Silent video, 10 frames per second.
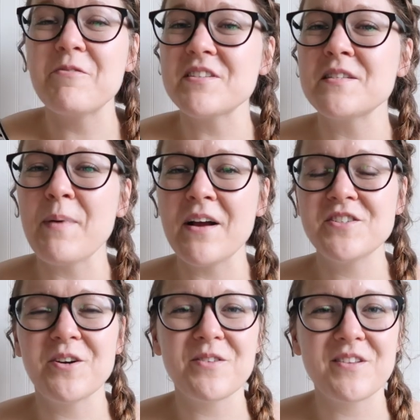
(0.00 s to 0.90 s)
I was inspired
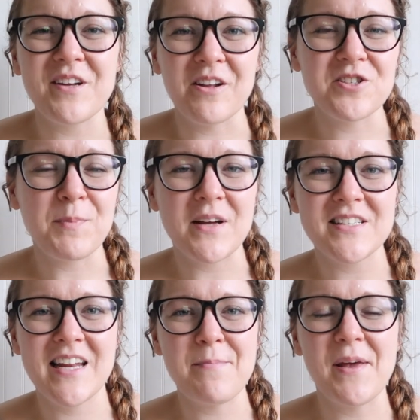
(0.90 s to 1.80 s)
to go to the dollar spot
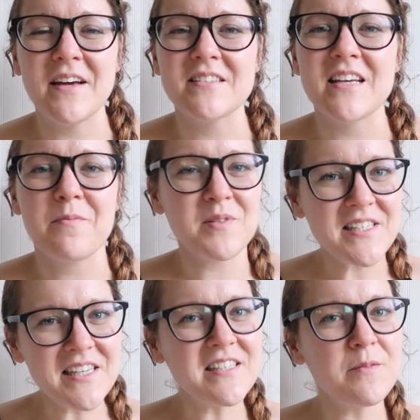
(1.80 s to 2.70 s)
today because I've
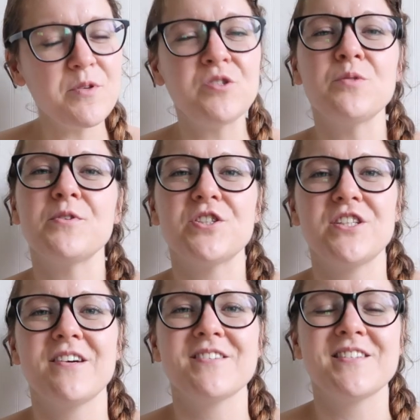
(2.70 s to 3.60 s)
been seeing some YouTubers
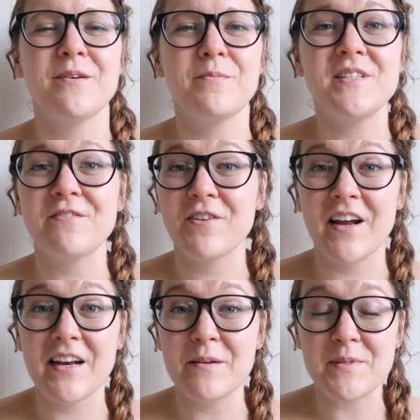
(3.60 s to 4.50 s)
share some
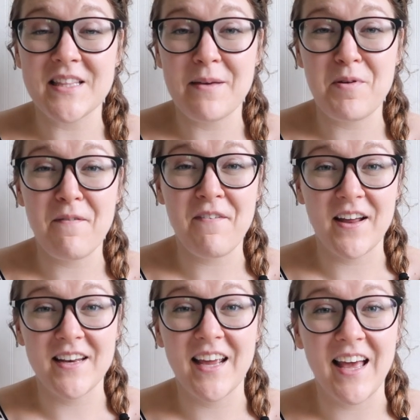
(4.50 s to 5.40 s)
different items that they've been
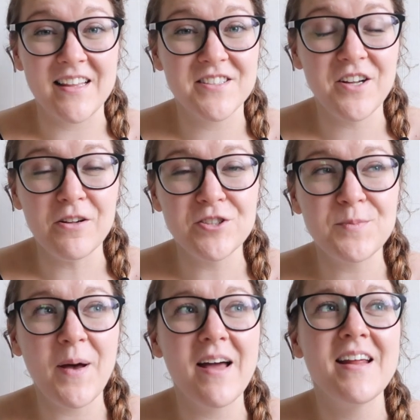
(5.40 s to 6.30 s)
finding at the dollar
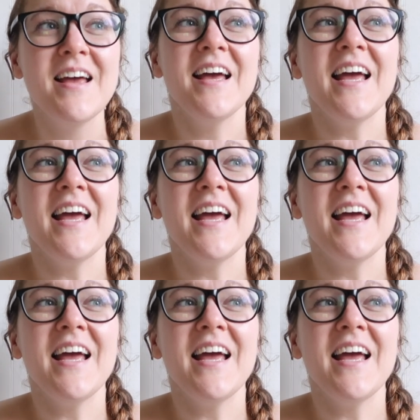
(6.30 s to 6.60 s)
spot,